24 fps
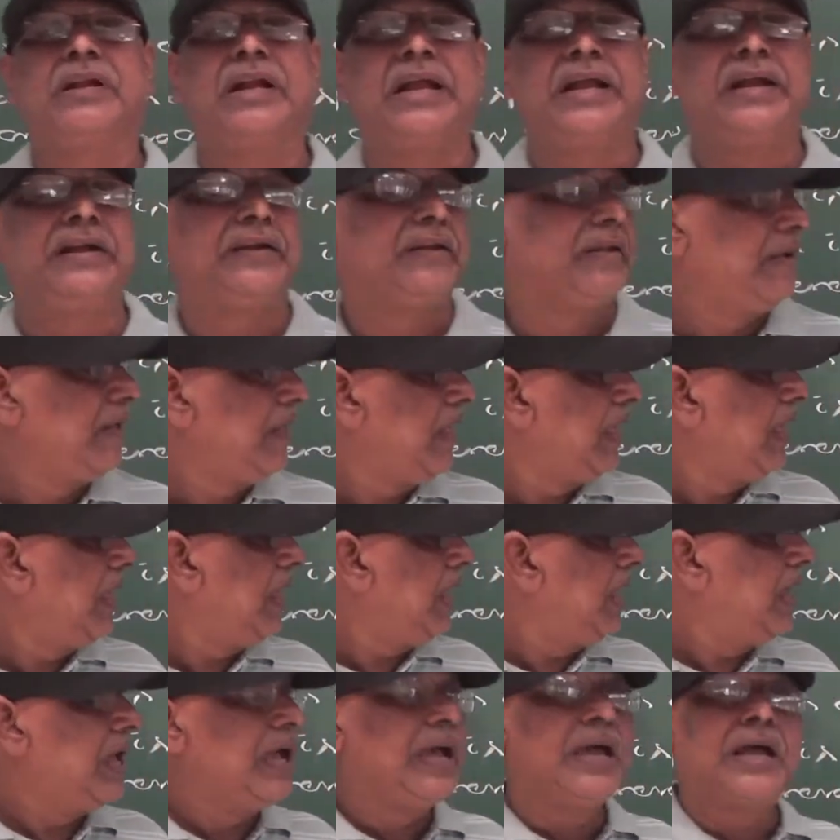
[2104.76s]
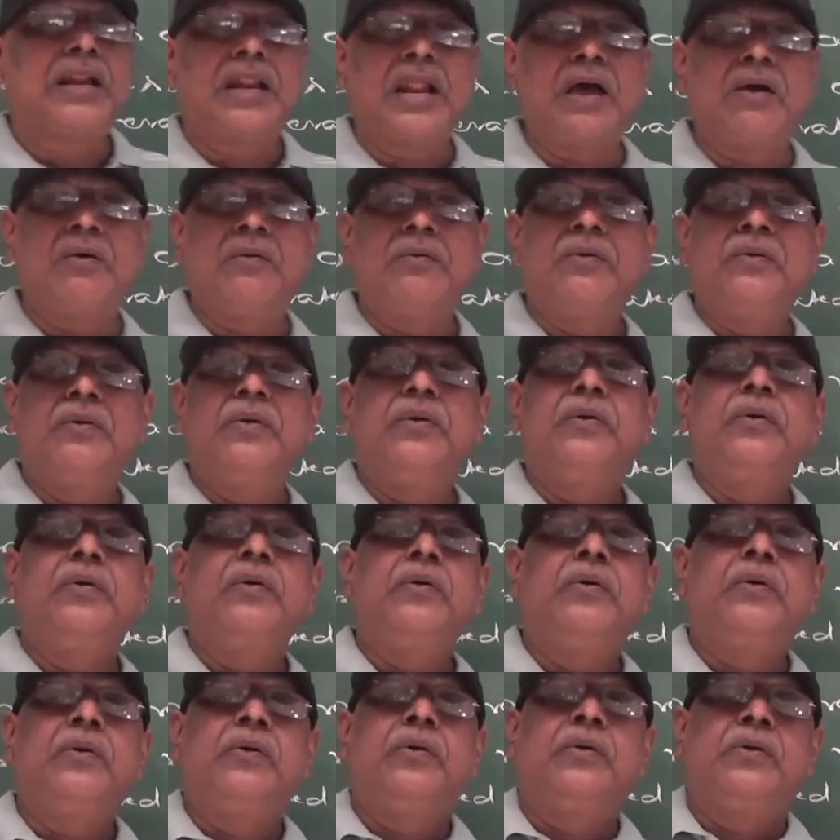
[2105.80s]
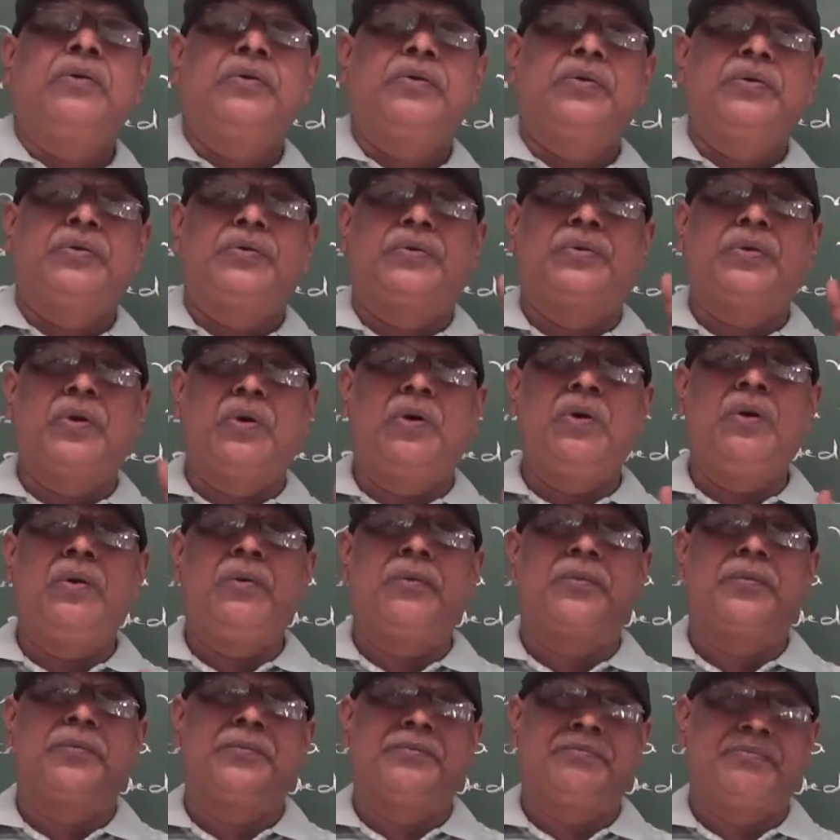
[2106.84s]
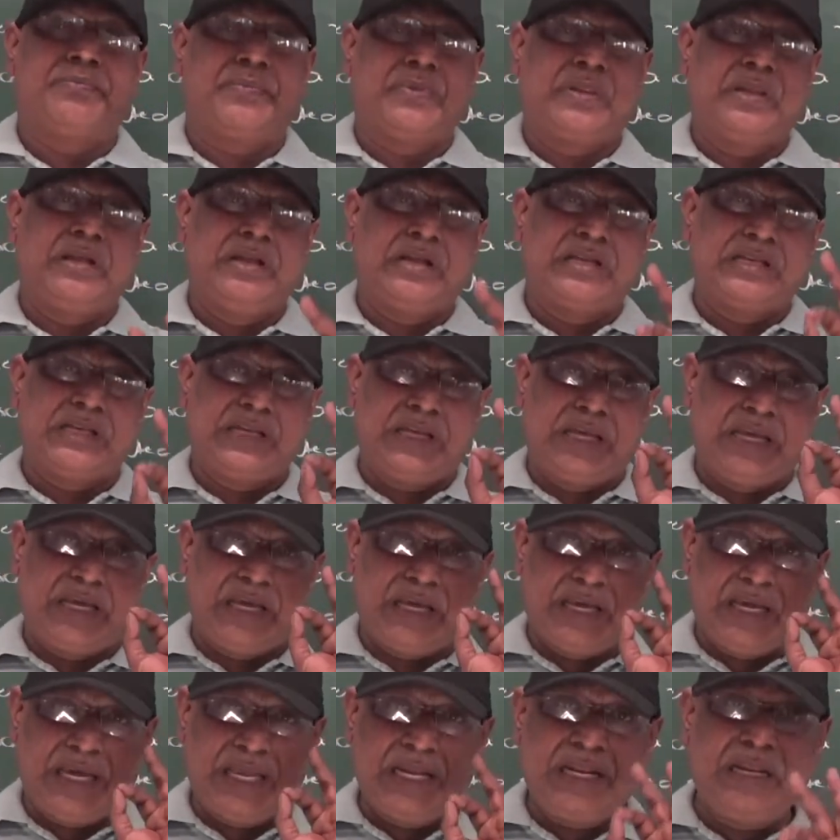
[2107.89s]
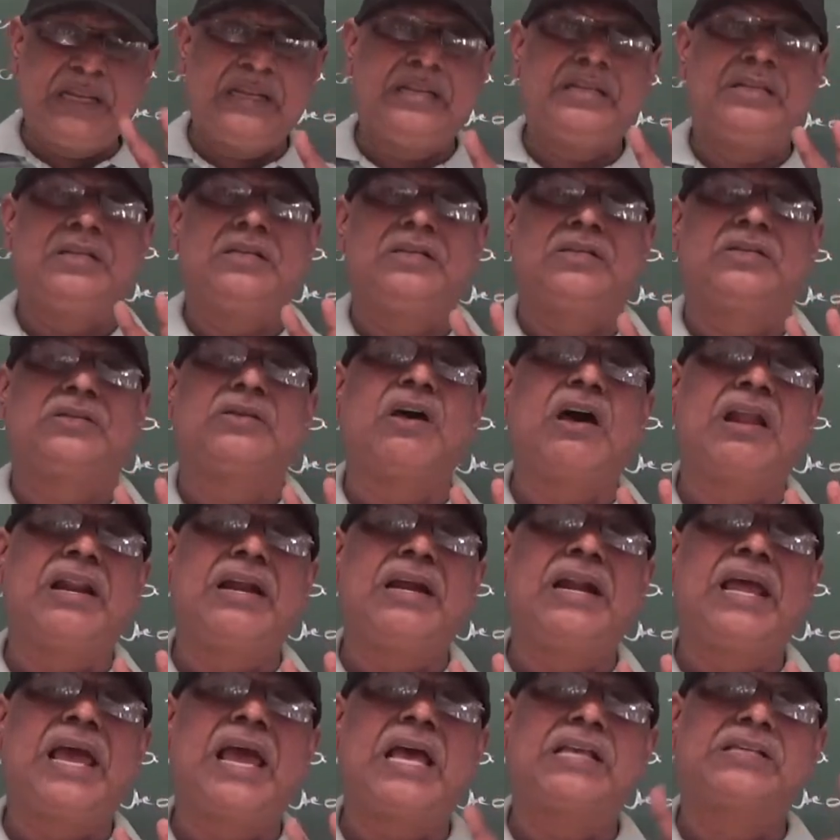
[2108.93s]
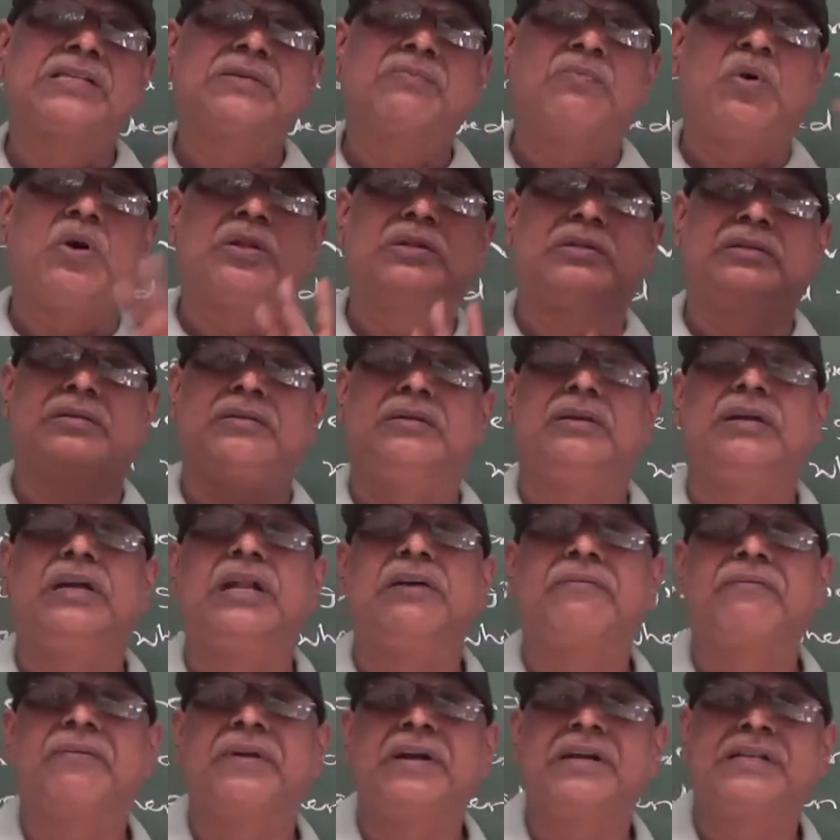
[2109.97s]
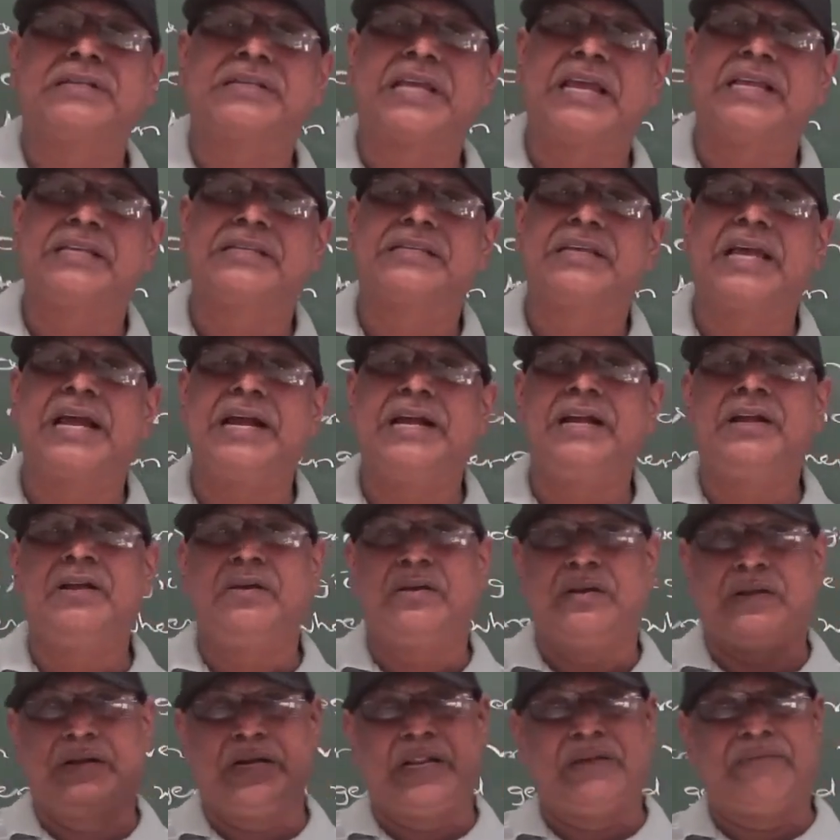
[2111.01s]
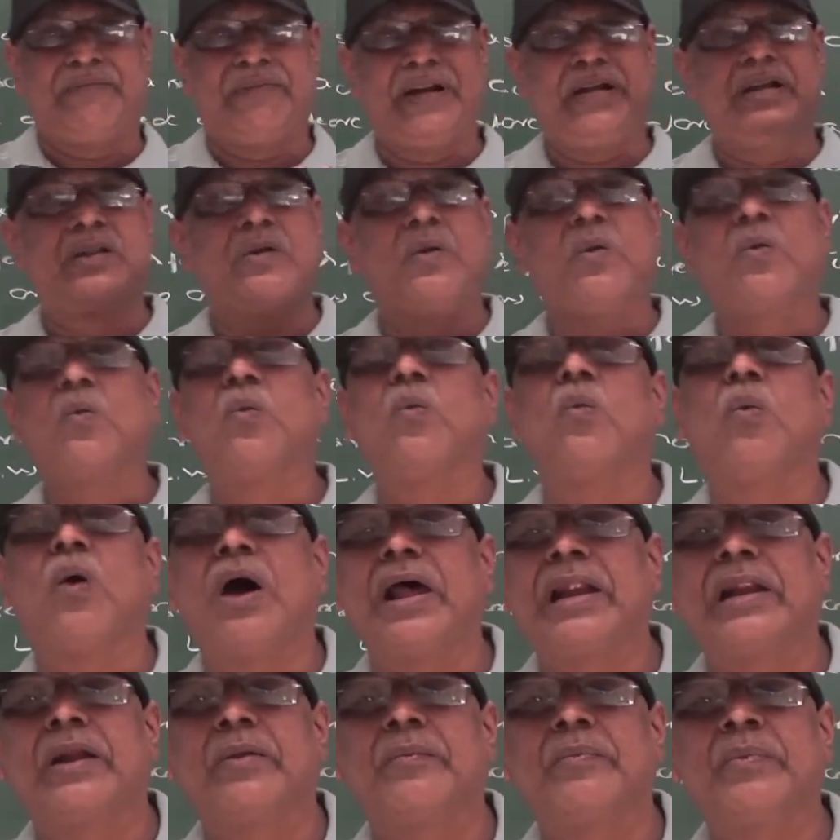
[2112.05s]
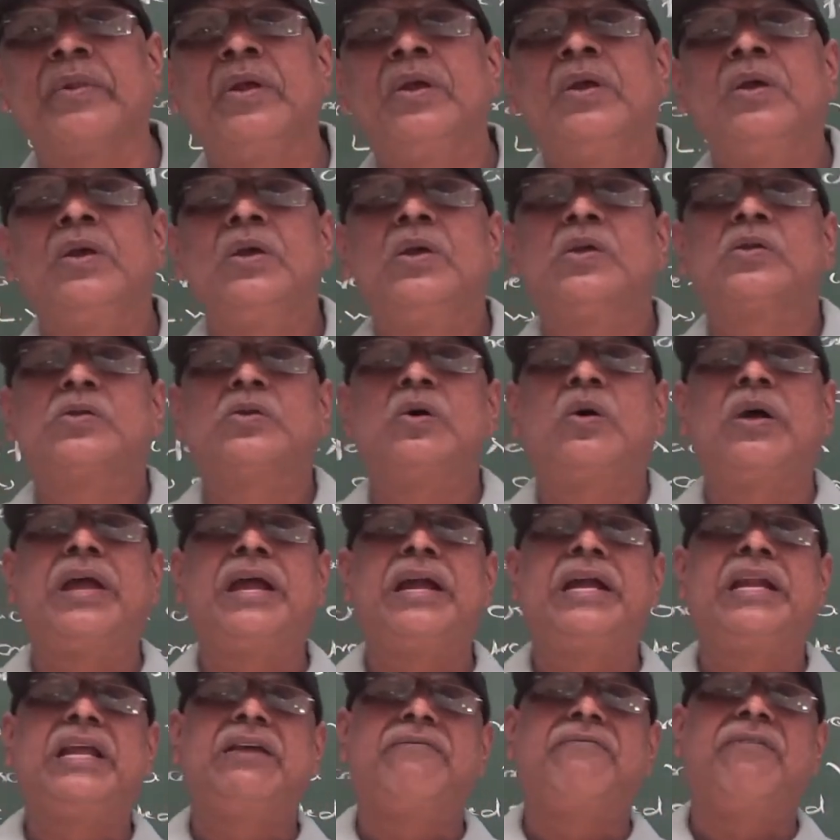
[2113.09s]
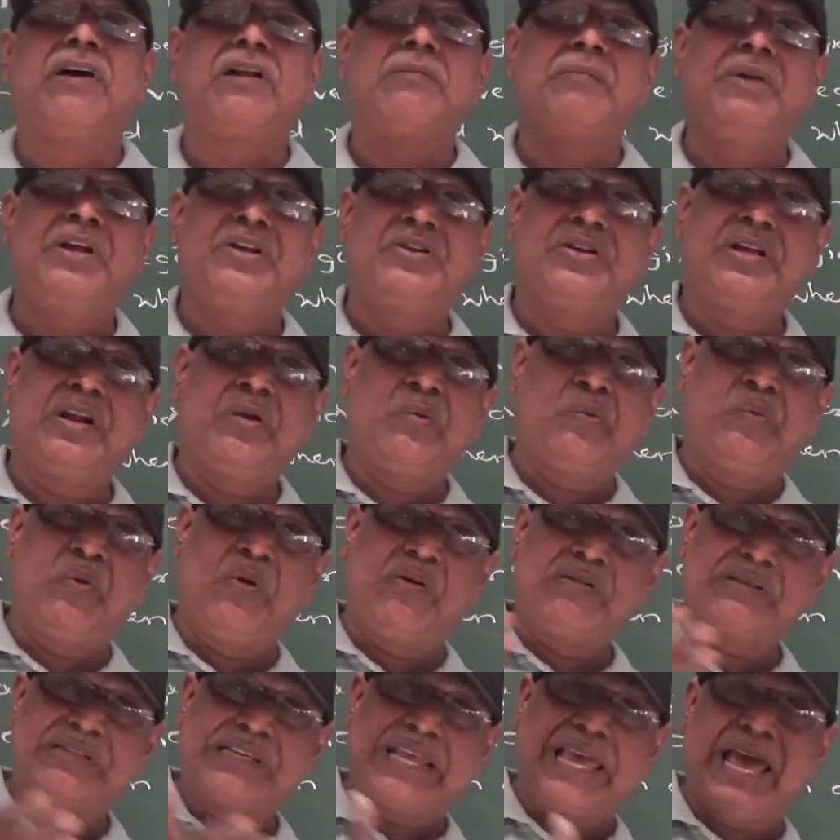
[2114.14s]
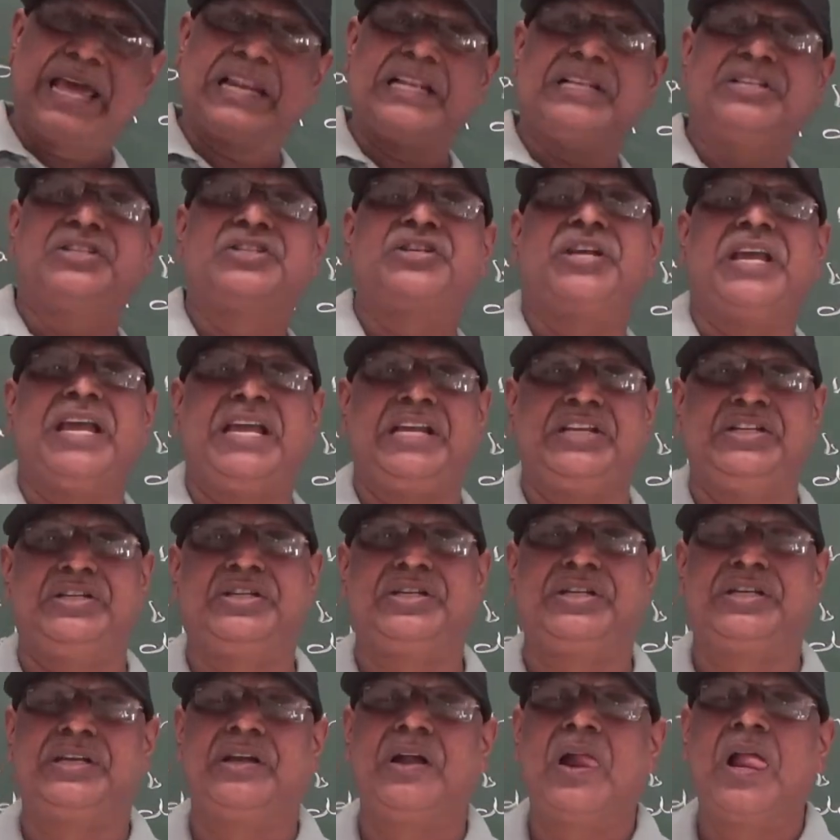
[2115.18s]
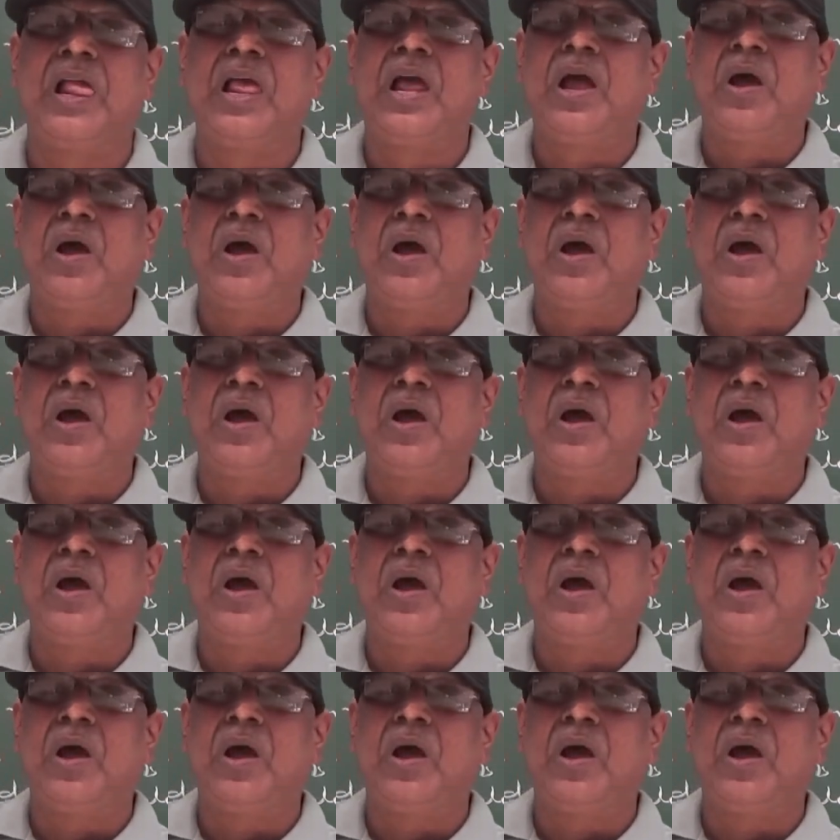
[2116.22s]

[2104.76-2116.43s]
right? Now, so in solid has both different size and different volume. So a deformation force can change